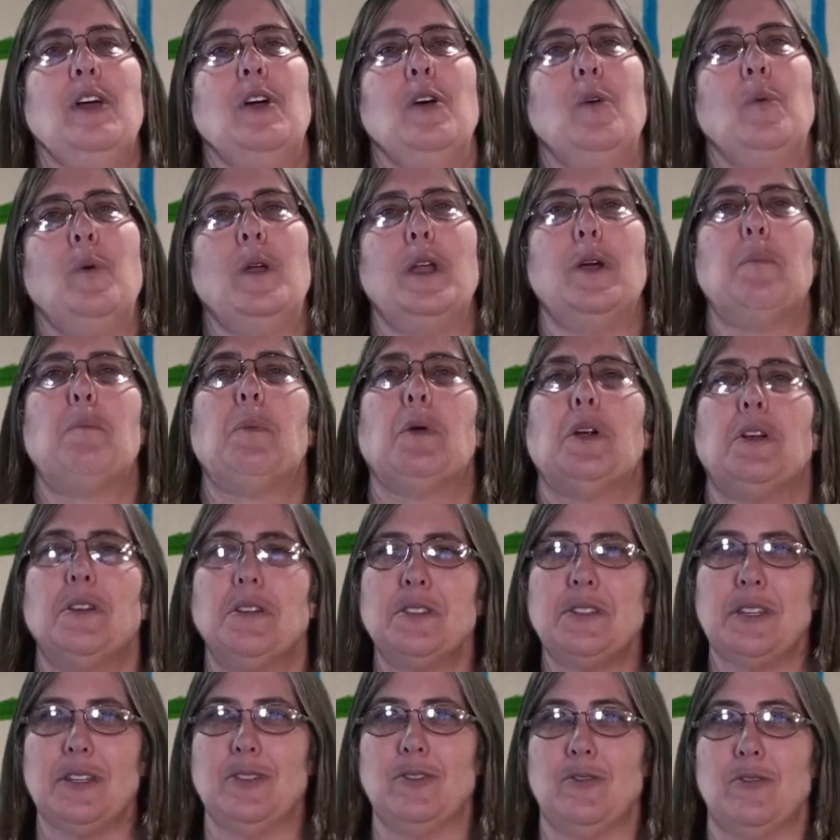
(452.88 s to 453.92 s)
When a
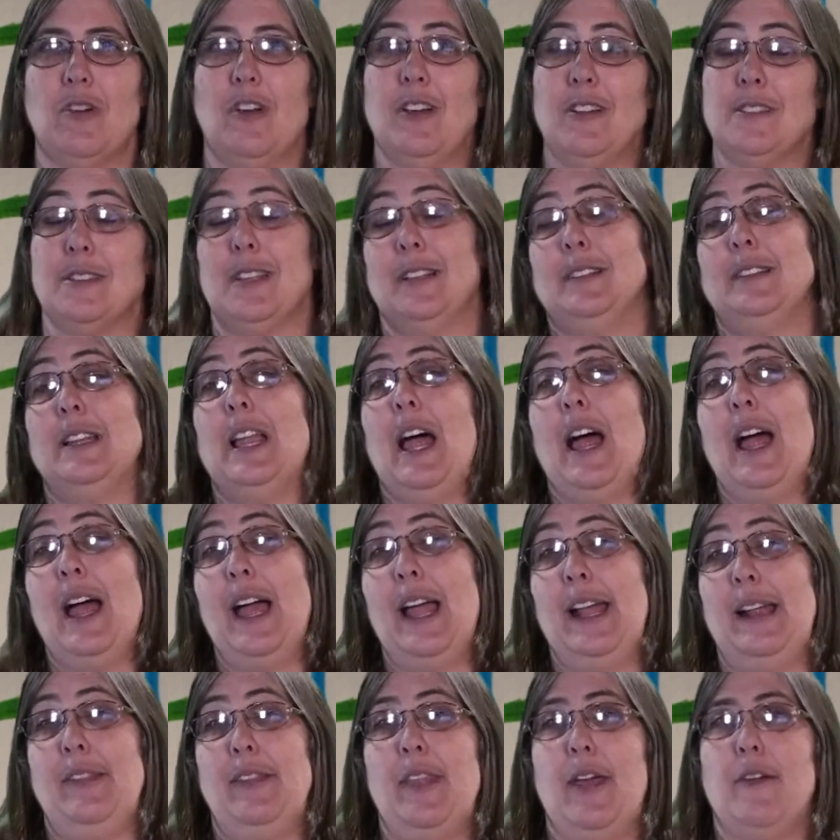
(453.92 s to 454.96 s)
person draws a
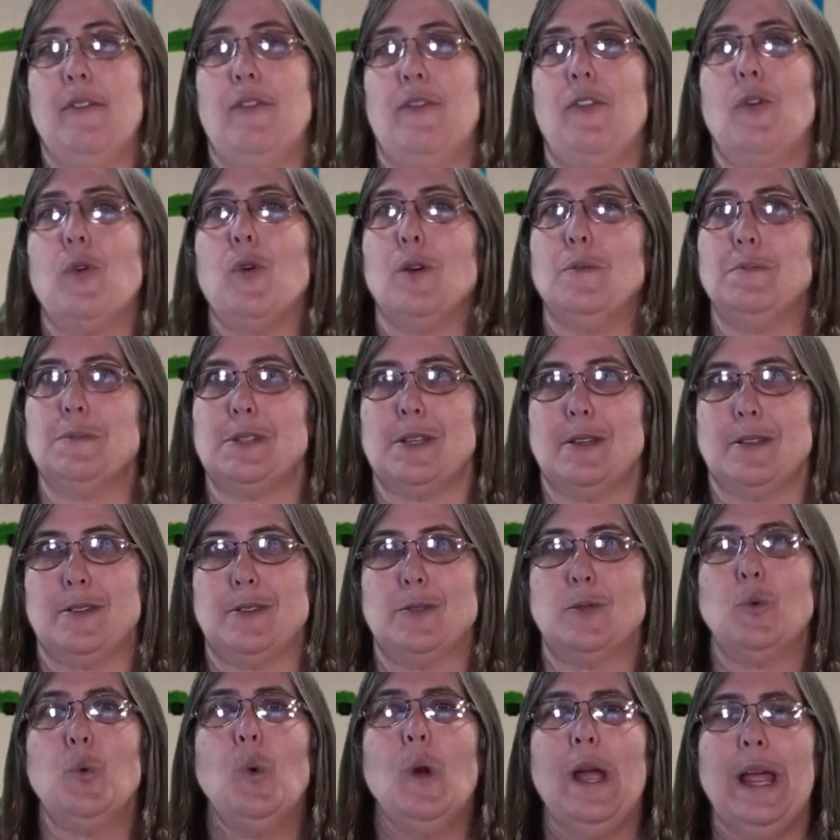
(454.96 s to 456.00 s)
line that forms a
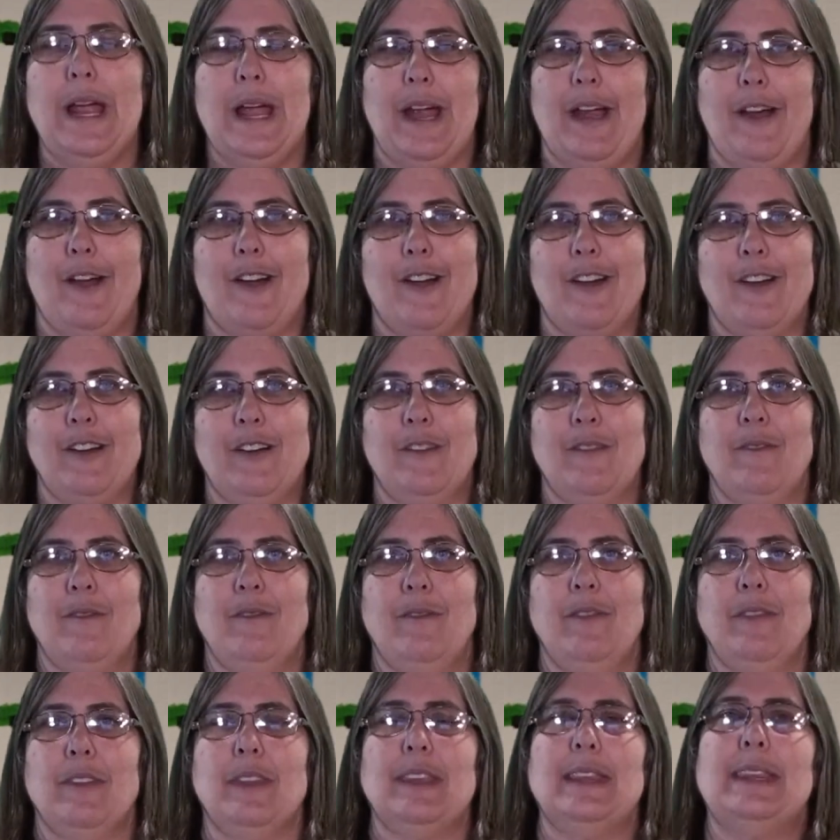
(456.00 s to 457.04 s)
square,
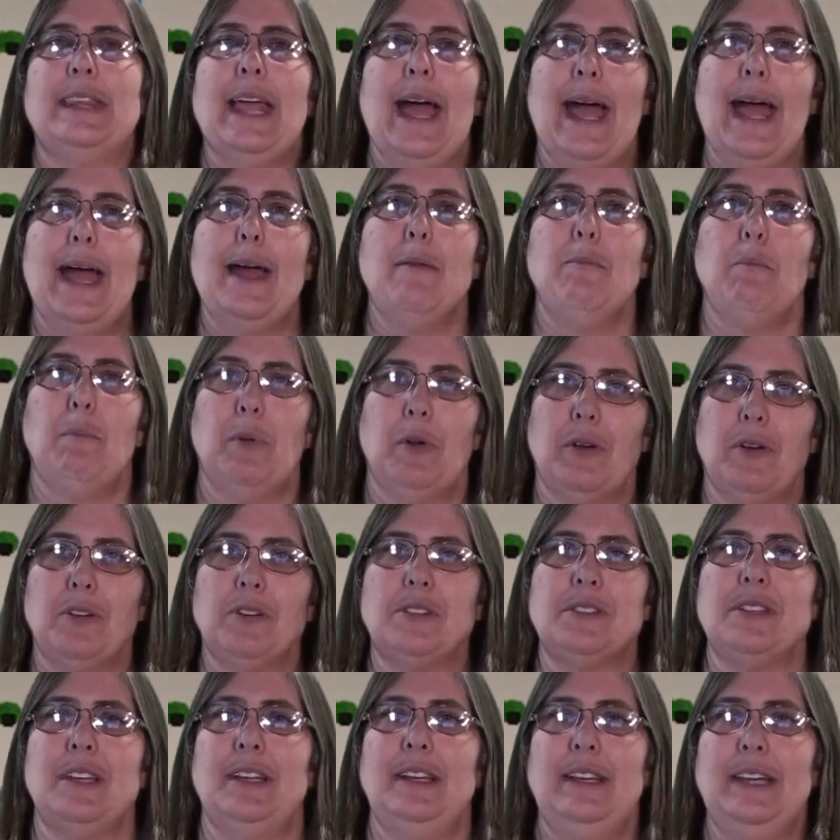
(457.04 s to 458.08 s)
that
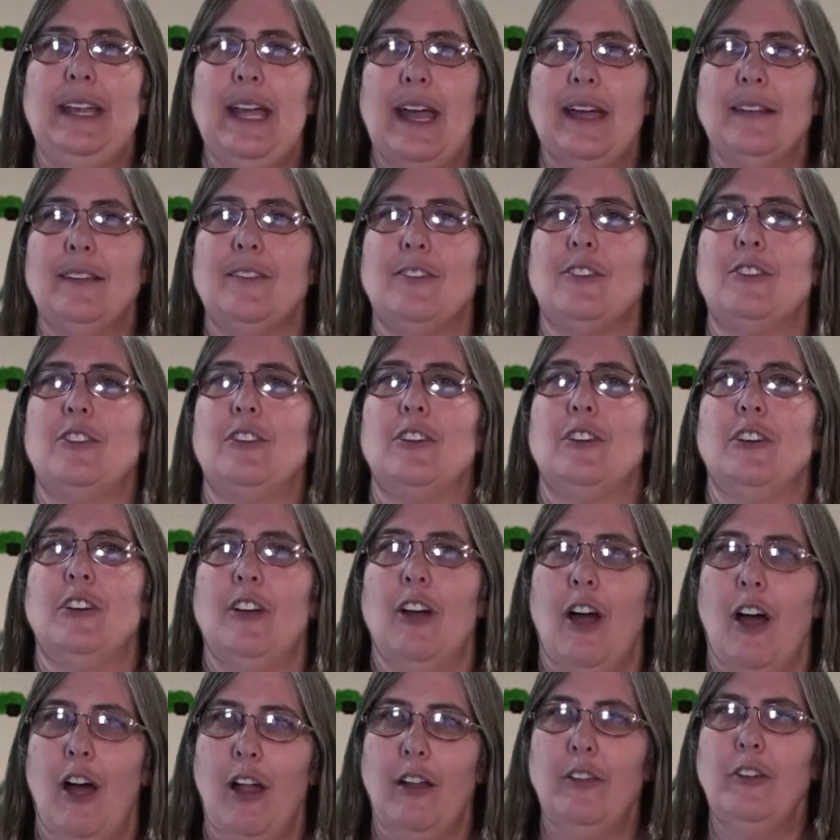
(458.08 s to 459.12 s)
person gets to
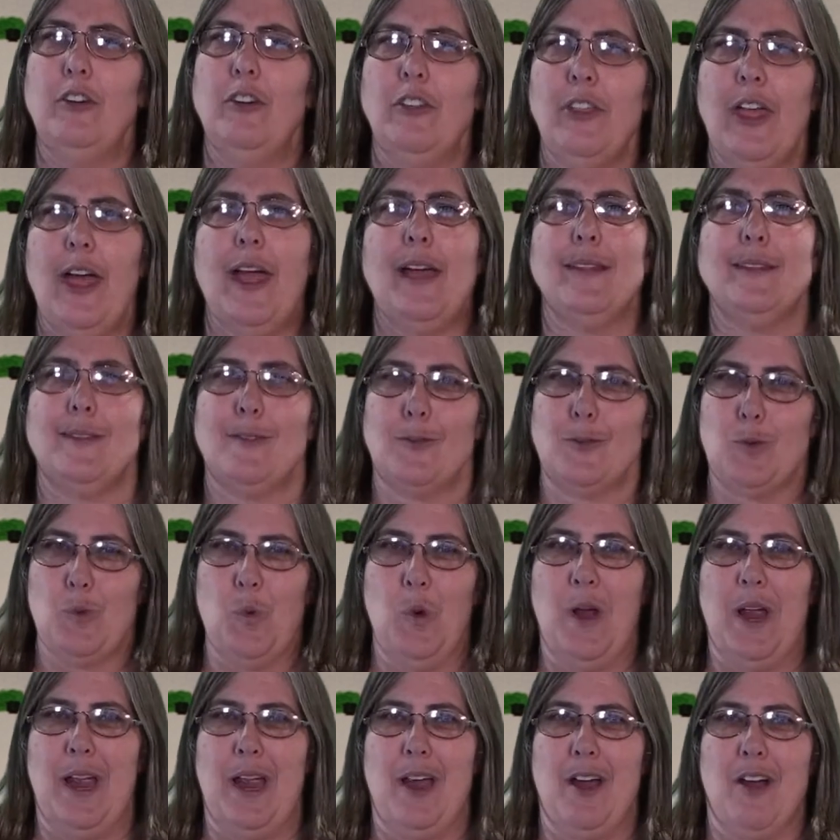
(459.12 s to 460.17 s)
color that
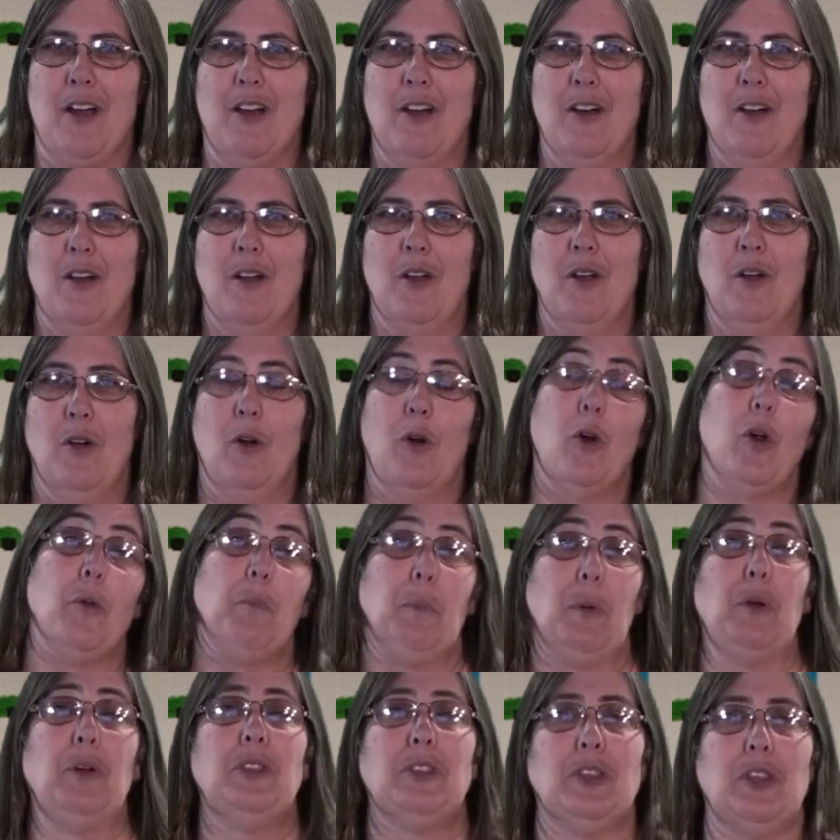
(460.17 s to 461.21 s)
square or
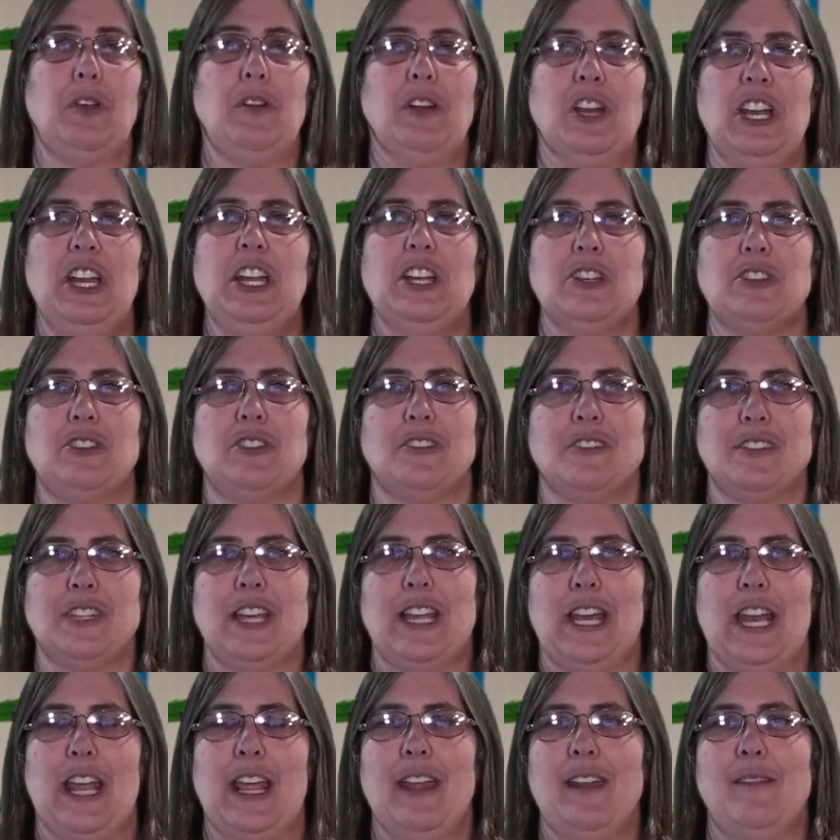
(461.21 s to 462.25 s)
put their initials
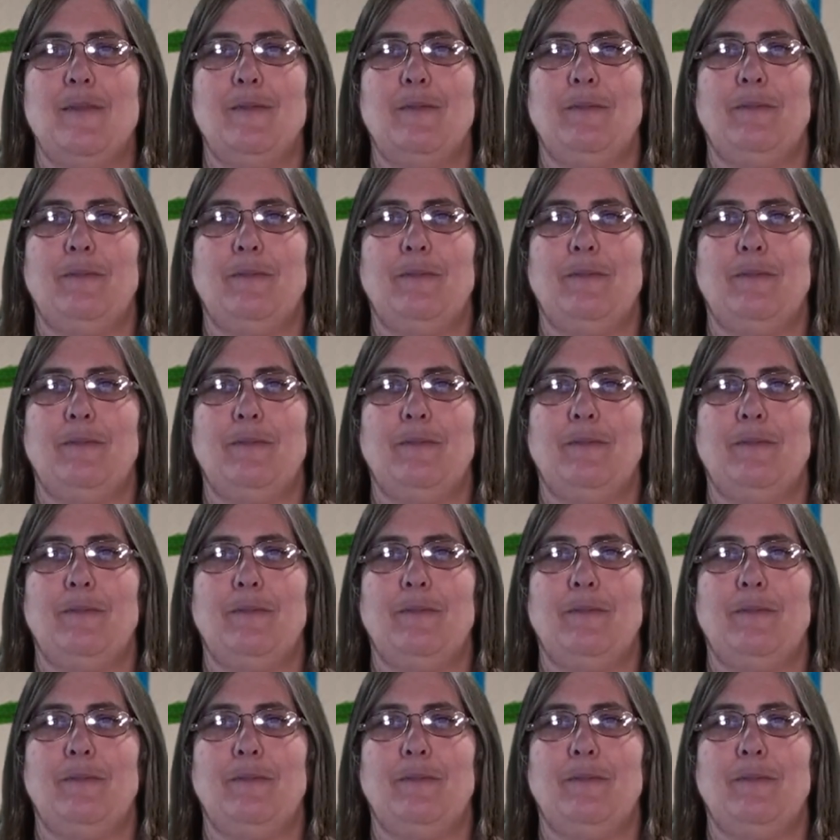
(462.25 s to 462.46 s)
in it.